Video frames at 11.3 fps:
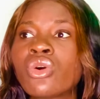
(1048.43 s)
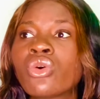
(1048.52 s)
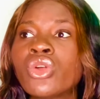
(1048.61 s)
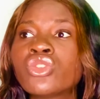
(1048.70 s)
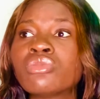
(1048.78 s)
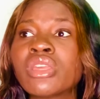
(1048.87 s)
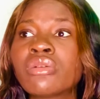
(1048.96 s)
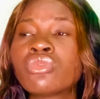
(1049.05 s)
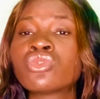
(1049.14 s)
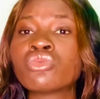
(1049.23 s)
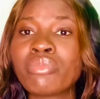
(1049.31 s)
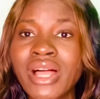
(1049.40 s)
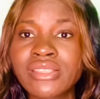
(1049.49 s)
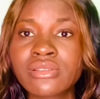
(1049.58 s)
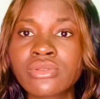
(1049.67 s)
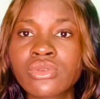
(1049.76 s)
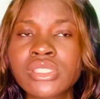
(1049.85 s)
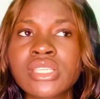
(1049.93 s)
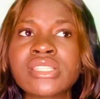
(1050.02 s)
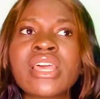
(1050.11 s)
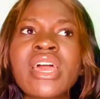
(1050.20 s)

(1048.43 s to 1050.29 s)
going to be able to battle those things.